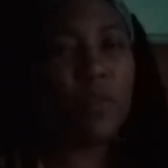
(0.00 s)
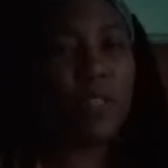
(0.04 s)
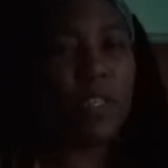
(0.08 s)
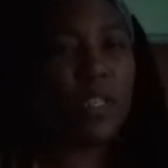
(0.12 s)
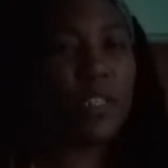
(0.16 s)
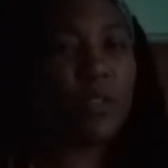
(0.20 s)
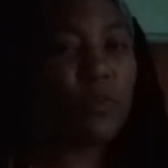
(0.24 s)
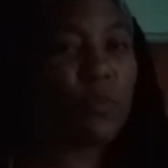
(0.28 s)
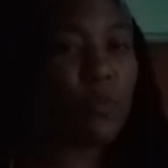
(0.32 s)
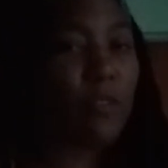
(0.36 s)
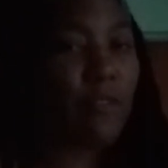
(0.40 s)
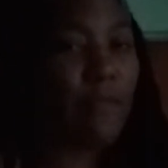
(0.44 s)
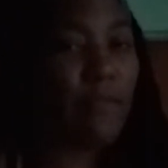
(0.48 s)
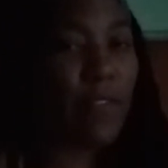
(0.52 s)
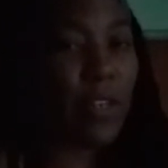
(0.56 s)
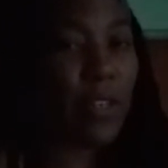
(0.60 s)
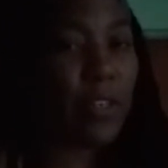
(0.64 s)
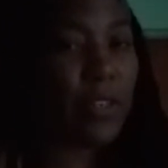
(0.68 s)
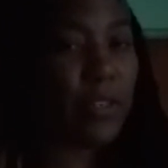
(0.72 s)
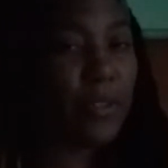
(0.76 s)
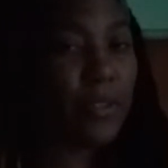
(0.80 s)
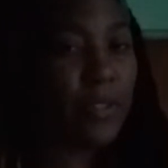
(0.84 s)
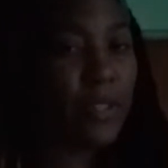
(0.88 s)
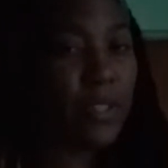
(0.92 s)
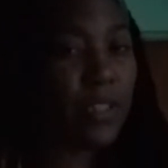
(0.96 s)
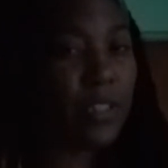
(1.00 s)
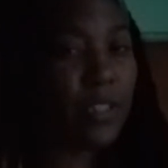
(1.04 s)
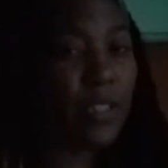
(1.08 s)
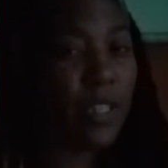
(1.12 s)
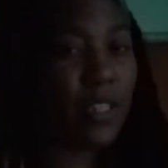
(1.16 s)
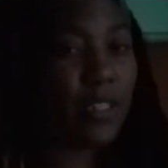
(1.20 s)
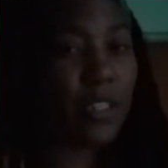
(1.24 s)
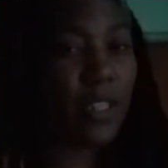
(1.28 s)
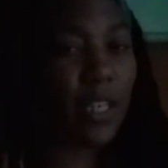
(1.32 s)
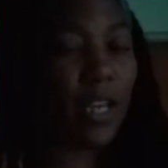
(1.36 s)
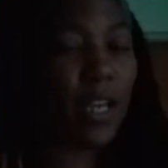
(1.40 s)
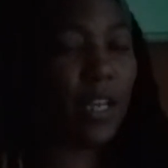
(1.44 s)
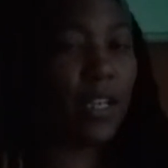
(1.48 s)
when it's reverse,
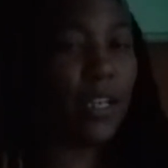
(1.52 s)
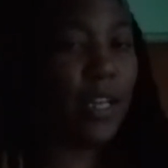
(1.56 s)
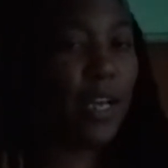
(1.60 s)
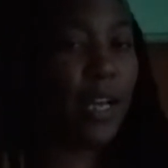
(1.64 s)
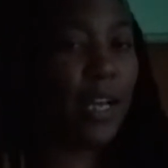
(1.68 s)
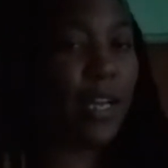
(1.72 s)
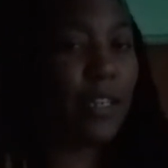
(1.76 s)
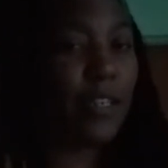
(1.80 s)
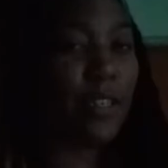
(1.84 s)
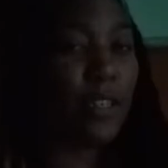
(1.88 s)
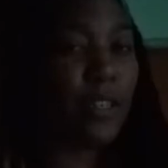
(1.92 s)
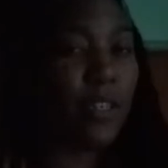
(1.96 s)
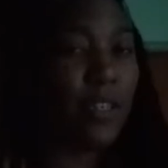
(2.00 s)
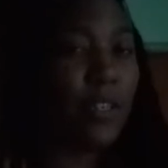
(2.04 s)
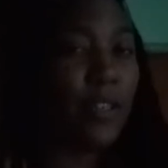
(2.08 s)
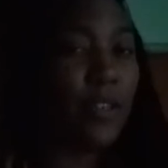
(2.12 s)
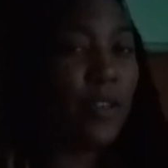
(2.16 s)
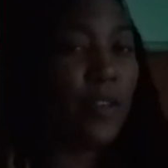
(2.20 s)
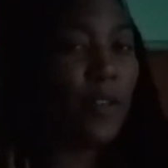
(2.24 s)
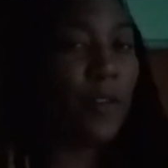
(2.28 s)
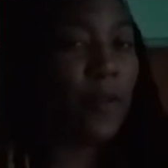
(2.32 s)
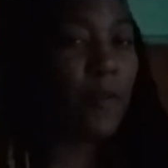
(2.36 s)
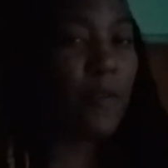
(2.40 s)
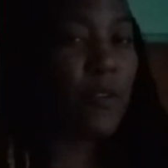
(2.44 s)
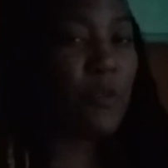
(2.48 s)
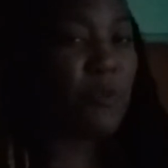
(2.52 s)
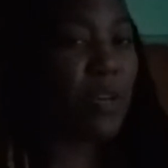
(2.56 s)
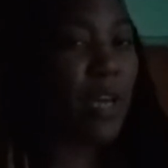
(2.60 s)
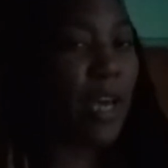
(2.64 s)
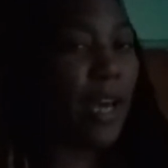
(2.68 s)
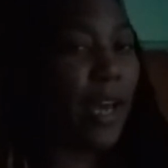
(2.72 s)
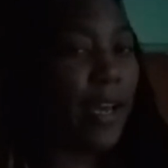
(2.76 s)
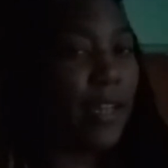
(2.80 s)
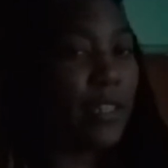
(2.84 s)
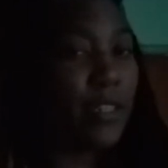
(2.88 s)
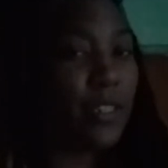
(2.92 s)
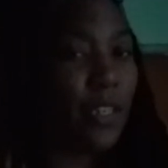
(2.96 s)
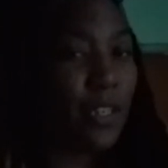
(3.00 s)
it's saying that you
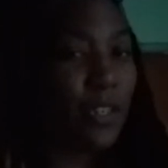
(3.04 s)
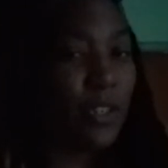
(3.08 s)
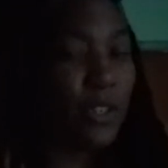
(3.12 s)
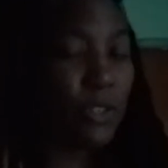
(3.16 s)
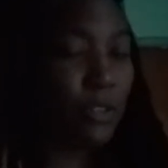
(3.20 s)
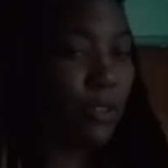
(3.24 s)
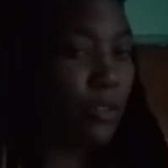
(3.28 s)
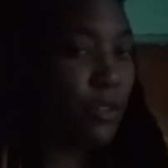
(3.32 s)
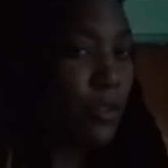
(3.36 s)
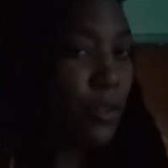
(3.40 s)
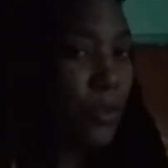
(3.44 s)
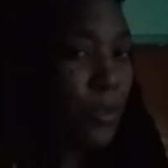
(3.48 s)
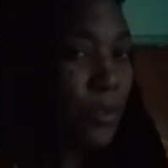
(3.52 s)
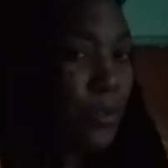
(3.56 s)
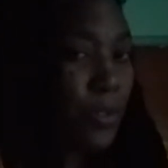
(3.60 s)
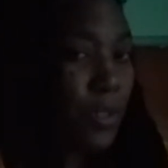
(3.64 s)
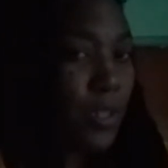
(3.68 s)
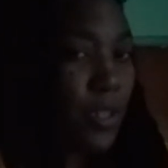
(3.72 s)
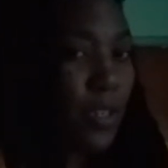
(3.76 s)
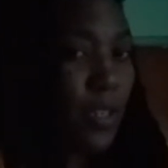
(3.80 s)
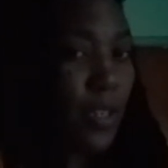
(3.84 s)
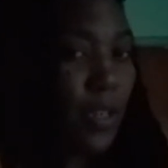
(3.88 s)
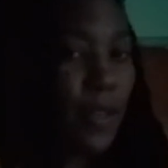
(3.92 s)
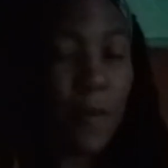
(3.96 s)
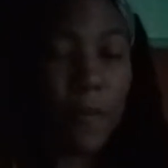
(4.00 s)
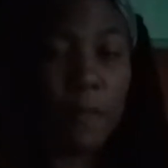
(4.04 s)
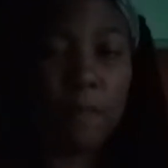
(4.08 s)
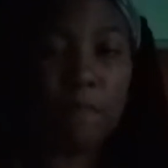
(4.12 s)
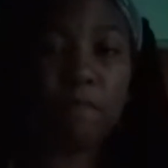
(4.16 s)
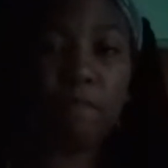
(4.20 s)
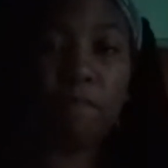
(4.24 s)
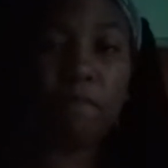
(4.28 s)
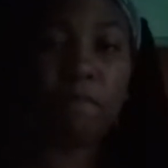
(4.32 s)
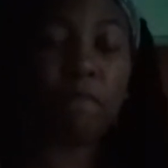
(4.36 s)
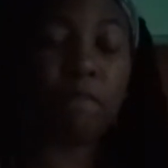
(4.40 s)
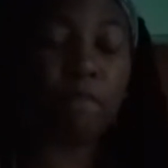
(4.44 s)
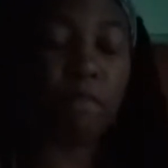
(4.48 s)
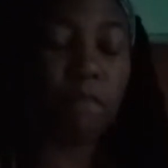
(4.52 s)
can't see the truth,
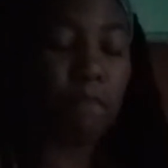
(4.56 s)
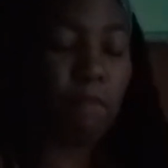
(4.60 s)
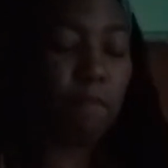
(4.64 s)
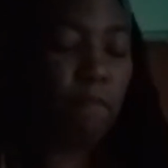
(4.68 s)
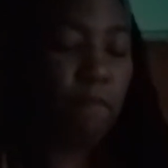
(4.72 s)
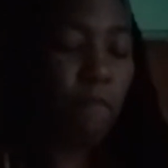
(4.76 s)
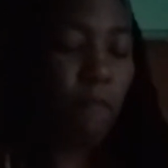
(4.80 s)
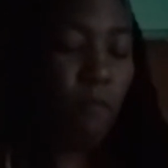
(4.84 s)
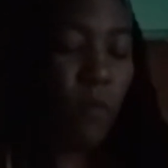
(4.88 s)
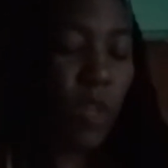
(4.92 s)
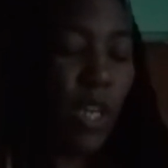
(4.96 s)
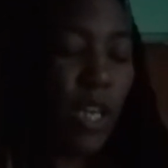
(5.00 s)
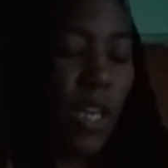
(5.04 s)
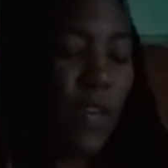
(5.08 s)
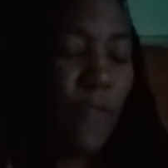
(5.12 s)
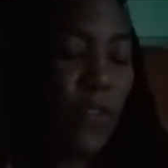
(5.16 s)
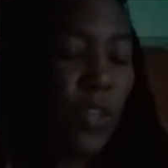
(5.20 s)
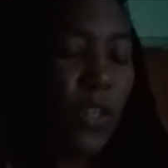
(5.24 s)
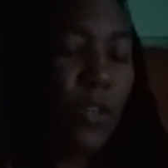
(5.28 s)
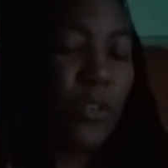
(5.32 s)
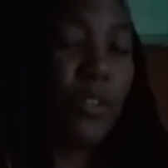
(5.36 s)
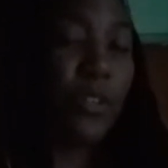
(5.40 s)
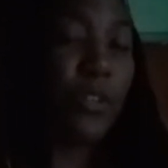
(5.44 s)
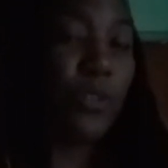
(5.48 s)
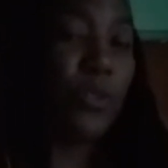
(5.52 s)
even though the